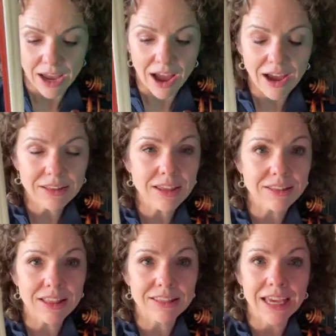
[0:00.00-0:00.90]
I
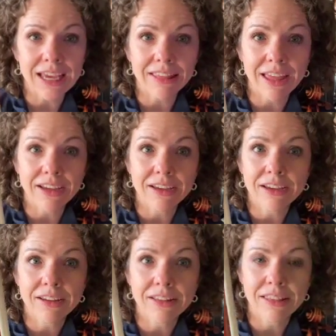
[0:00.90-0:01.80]
thought that they
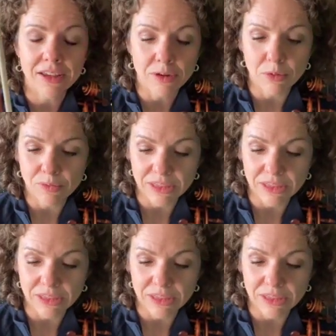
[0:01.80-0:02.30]
the